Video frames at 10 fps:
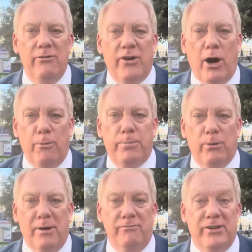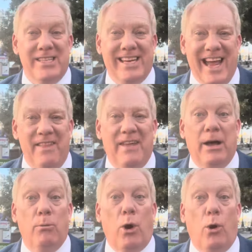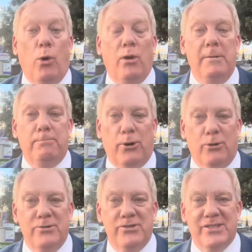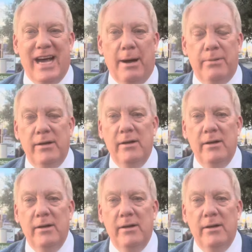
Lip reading: for Oprah Winfrey to get that all-important snap.